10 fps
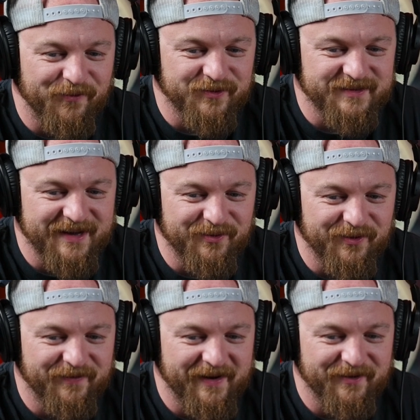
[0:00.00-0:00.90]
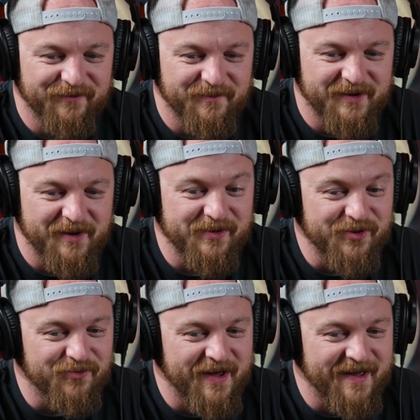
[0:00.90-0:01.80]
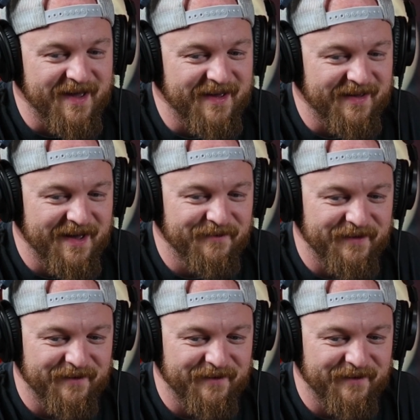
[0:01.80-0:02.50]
Fool's Day were fired from WAAF